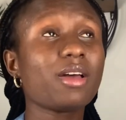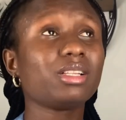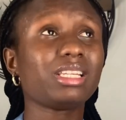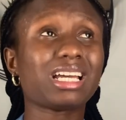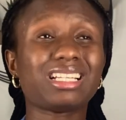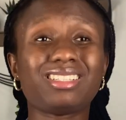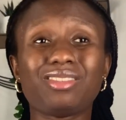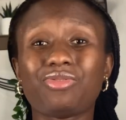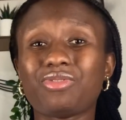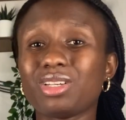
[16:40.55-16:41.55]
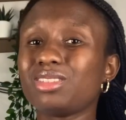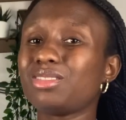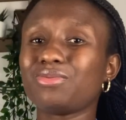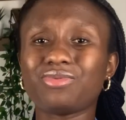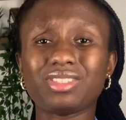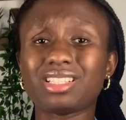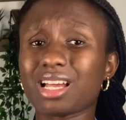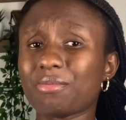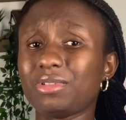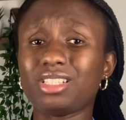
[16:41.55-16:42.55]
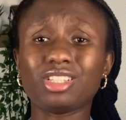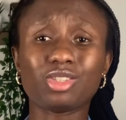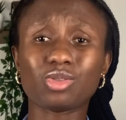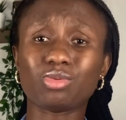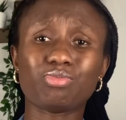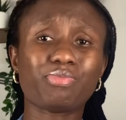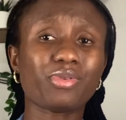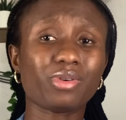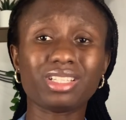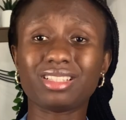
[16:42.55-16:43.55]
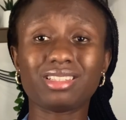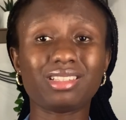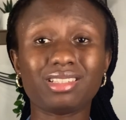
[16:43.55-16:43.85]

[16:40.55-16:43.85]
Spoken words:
There are different visa application points.